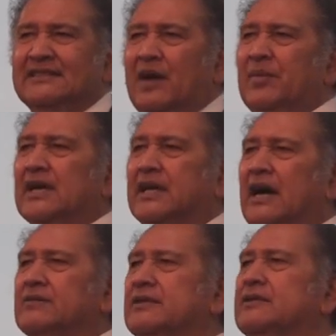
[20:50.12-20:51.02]
how many
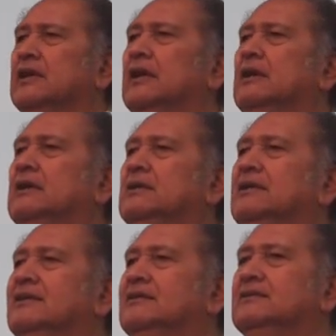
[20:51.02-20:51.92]
accountants here?
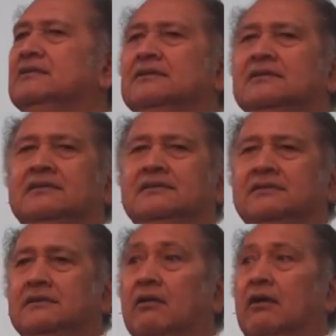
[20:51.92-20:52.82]

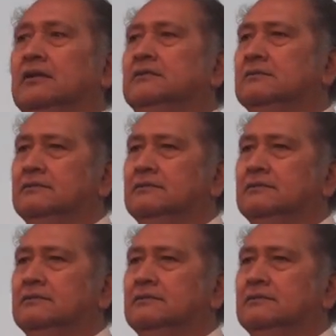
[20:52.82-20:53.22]
No one.